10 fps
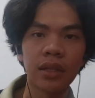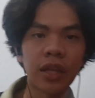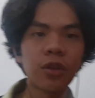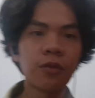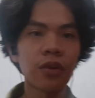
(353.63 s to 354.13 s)

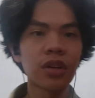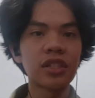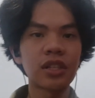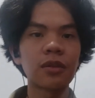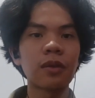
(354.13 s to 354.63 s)
Thank you for
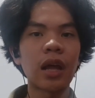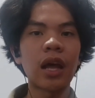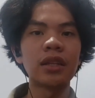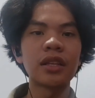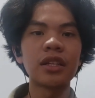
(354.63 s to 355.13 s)
listening
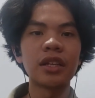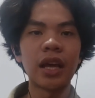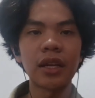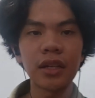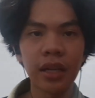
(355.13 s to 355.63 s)
until the
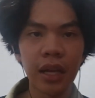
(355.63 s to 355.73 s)
end.